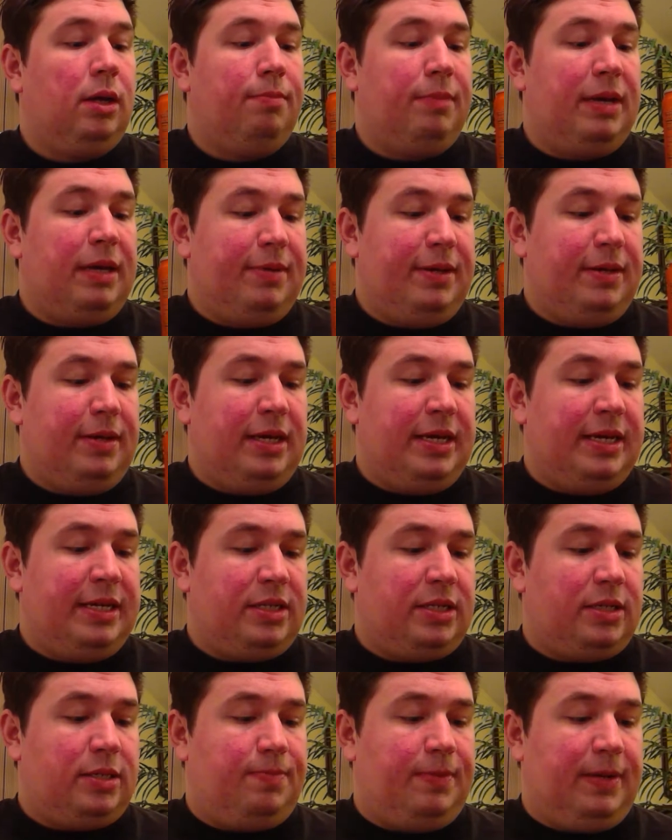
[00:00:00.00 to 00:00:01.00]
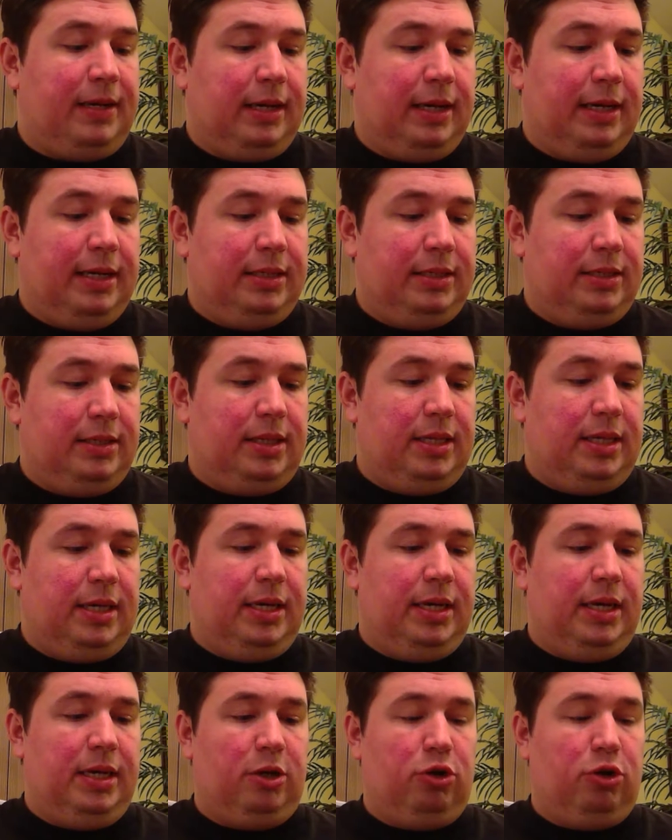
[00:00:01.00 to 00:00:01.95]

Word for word: Maybe it's because the uh,